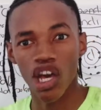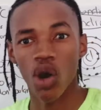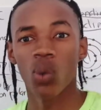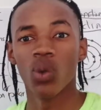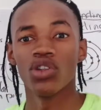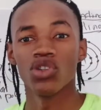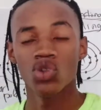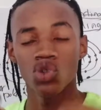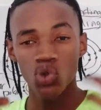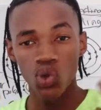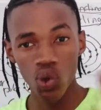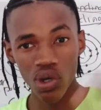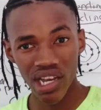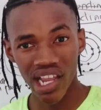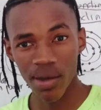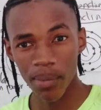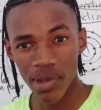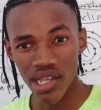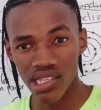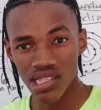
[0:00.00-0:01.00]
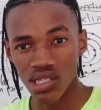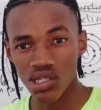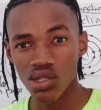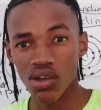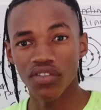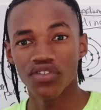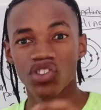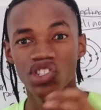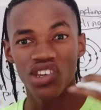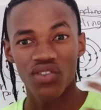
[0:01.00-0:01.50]
When 2 nonmetals
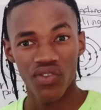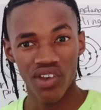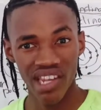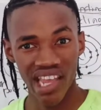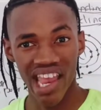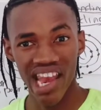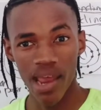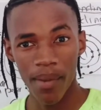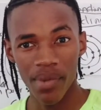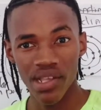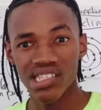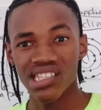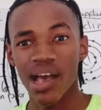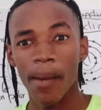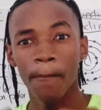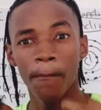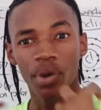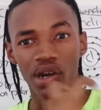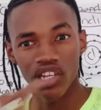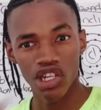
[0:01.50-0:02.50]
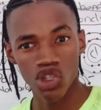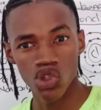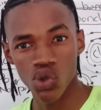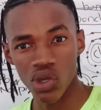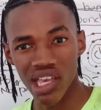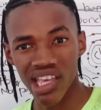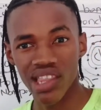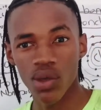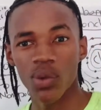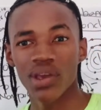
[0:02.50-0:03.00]
of different elements are bonded
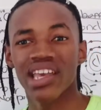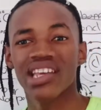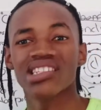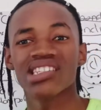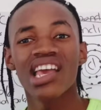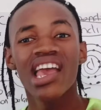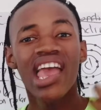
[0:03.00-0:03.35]
together, we get